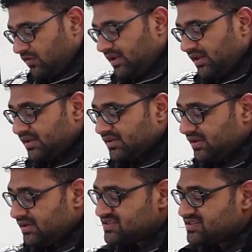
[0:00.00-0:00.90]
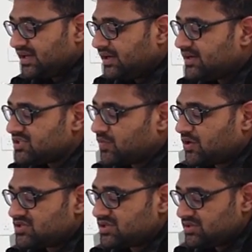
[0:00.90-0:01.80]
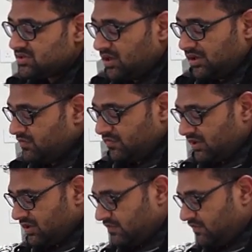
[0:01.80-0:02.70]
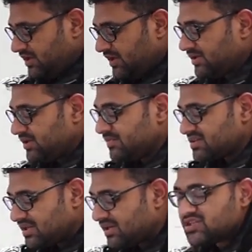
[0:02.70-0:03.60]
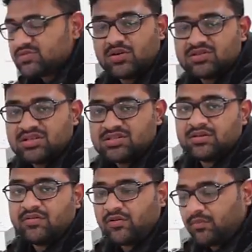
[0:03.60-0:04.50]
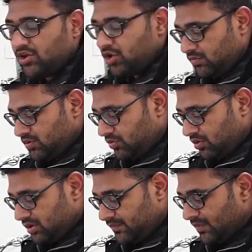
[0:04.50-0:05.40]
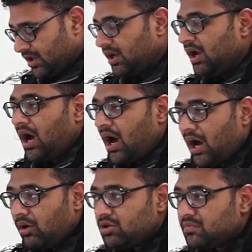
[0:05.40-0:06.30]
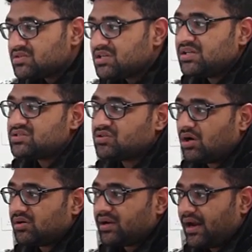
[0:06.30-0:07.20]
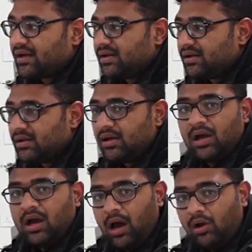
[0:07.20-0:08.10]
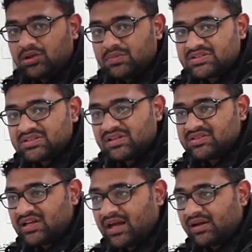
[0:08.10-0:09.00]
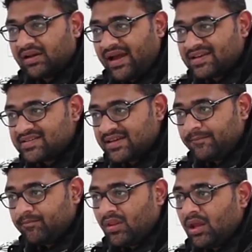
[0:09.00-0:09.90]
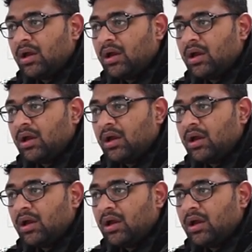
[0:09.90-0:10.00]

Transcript: we need the skin responses, we need the muscle responses from the human body. How the muscle is contracting, how the muscles are relaxing.